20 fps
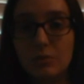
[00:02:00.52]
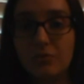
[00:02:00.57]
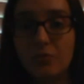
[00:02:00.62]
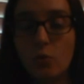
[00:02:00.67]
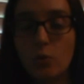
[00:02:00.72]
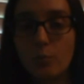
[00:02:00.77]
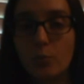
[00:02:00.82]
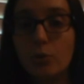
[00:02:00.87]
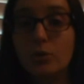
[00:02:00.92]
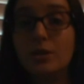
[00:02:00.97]

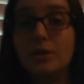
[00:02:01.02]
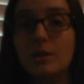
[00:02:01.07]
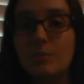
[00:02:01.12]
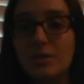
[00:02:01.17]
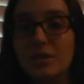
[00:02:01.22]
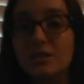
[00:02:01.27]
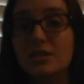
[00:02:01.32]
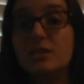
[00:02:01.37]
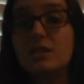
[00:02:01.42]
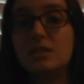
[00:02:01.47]
before putting them
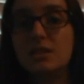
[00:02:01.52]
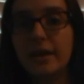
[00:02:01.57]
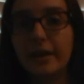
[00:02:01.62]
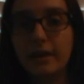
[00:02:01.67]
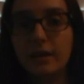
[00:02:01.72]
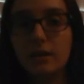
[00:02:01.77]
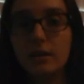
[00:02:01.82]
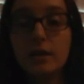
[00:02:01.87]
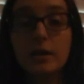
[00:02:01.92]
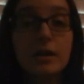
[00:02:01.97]
into the
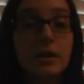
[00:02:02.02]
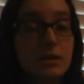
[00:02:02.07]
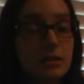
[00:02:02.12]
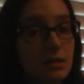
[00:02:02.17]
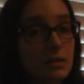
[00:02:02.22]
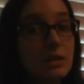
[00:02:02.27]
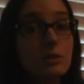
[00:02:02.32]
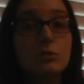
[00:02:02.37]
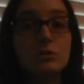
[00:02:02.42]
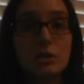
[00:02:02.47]
tank
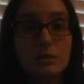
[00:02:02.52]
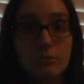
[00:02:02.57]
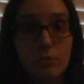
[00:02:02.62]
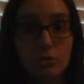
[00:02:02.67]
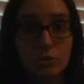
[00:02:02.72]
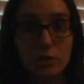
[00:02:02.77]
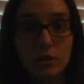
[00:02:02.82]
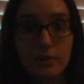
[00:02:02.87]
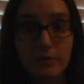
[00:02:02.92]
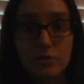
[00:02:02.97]
to see what the
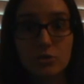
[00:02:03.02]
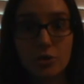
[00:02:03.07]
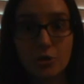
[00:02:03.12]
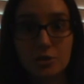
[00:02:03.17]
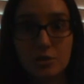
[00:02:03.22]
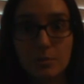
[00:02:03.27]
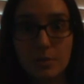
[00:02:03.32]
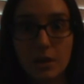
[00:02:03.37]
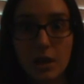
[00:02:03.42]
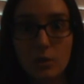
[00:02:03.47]
ammonia levels are
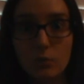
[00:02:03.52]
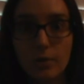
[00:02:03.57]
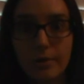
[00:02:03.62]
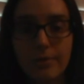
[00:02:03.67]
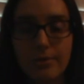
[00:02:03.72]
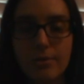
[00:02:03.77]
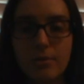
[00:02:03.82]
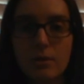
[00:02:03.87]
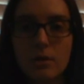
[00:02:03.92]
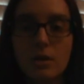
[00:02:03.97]
to begin
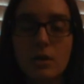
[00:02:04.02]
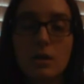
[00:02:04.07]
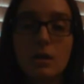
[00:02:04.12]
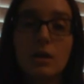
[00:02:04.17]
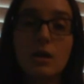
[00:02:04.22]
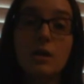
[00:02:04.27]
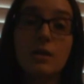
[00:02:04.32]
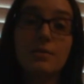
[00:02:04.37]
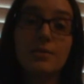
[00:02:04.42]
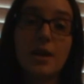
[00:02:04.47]
with.
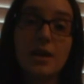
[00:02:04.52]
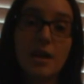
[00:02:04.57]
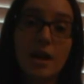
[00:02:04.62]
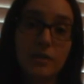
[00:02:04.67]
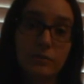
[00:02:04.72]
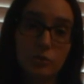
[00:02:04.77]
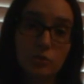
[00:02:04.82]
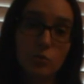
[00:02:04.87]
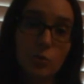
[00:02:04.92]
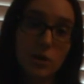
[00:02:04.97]
Then
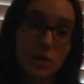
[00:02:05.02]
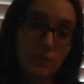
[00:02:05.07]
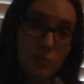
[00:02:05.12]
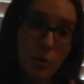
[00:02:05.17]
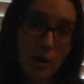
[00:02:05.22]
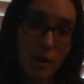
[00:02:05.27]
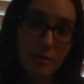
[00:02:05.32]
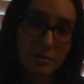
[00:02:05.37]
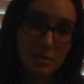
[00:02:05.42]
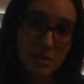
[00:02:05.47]
after
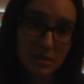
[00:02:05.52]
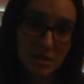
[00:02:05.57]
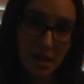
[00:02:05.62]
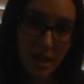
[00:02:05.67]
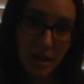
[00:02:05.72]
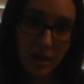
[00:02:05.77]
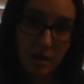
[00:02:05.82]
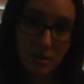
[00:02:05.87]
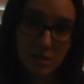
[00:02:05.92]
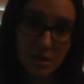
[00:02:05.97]
24 hours in the
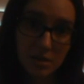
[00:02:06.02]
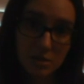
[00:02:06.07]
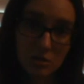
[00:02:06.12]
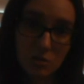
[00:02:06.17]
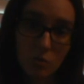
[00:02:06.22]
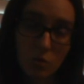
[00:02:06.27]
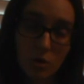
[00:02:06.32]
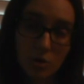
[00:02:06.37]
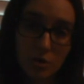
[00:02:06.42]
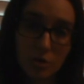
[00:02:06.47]
tank I'll test
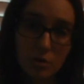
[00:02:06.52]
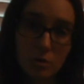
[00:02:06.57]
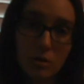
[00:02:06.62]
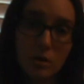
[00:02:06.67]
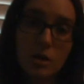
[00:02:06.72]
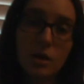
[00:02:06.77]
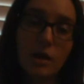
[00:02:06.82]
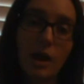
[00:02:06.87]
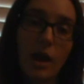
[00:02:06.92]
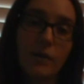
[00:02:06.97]
the water,
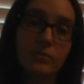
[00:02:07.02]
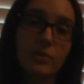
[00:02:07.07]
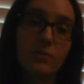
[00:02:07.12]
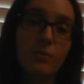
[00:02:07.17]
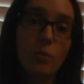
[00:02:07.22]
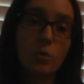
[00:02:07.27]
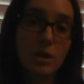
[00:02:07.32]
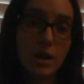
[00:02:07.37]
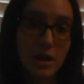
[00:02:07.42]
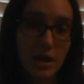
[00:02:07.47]
after
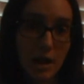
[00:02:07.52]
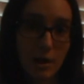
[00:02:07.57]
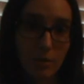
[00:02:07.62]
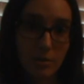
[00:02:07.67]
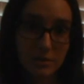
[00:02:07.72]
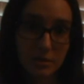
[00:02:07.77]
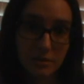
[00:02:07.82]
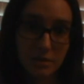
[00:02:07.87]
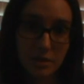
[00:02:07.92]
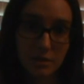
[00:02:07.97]
48
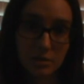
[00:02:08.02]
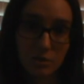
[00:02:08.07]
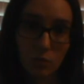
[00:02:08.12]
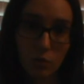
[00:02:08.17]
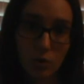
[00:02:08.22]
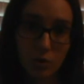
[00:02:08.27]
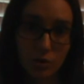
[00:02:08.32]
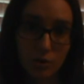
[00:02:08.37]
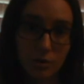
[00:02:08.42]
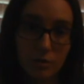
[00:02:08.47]
hours I'll test the
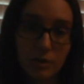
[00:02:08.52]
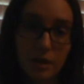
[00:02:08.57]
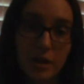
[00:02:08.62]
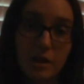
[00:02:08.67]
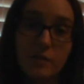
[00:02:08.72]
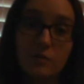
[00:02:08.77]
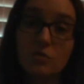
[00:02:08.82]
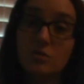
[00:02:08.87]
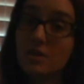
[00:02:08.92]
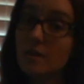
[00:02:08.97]
water,
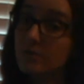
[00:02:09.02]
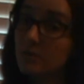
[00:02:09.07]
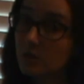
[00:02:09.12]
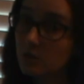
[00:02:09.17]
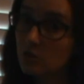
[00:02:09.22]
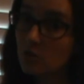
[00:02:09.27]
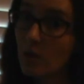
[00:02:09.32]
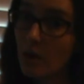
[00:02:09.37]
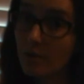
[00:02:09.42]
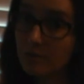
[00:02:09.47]
and after
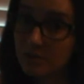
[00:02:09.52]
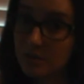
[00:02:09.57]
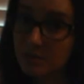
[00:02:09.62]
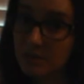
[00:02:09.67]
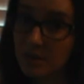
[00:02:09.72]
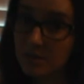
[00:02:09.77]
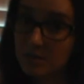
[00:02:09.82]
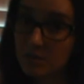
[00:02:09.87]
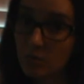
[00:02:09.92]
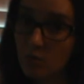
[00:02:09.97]
72 hours I'll
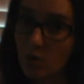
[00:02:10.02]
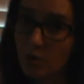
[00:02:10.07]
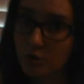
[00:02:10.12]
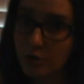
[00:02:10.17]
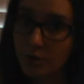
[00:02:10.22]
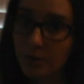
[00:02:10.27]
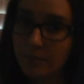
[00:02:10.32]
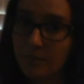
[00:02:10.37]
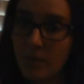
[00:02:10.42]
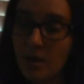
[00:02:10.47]
test the
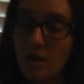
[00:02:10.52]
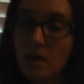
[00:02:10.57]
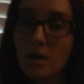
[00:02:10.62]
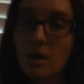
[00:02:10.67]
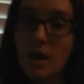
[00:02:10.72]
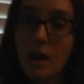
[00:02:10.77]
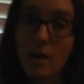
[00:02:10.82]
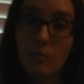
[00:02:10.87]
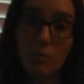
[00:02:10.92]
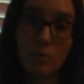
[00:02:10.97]
water.
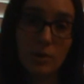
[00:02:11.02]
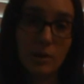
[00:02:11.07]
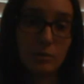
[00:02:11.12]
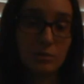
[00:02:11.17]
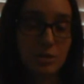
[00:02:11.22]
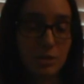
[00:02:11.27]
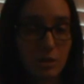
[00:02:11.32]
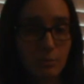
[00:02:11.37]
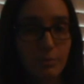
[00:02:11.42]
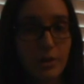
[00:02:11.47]
And we'll be able
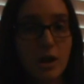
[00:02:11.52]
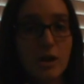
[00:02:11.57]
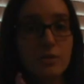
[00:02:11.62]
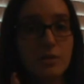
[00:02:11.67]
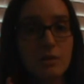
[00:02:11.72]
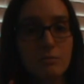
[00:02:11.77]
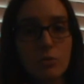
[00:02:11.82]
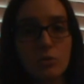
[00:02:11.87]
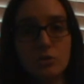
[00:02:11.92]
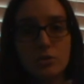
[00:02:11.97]
to compare
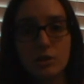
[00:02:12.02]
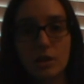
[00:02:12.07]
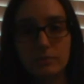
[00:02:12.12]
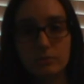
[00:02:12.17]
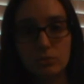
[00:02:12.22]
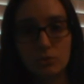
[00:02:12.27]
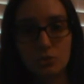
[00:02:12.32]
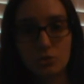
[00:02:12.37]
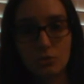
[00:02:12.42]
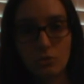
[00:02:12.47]
the ammonia
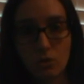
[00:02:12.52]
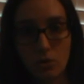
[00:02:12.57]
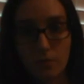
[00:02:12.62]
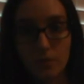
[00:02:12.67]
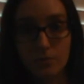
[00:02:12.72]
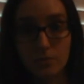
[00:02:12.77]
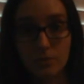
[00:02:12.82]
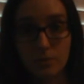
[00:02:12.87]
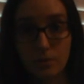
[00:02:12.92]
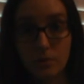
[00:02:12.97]
levels
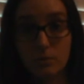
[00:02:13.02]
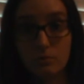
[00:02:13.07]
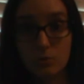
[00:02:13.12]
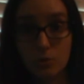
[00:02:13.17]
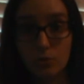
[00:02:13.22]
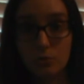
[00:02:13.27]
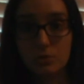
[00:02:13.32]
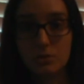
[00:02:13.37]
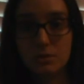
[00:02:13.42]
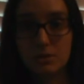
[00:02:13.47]
over the,
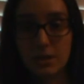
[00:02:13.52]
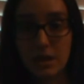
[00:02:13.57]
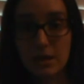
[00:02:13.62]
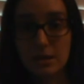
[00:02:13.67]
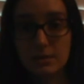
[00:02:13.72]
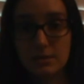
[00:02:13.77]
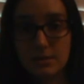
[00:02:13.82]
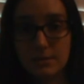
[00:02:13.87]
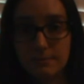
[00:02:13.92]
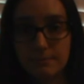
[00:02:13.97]
those
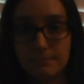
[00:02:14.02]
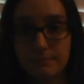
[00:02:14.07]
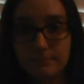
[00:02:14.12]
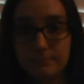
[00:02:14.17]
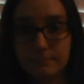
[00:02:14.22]
days.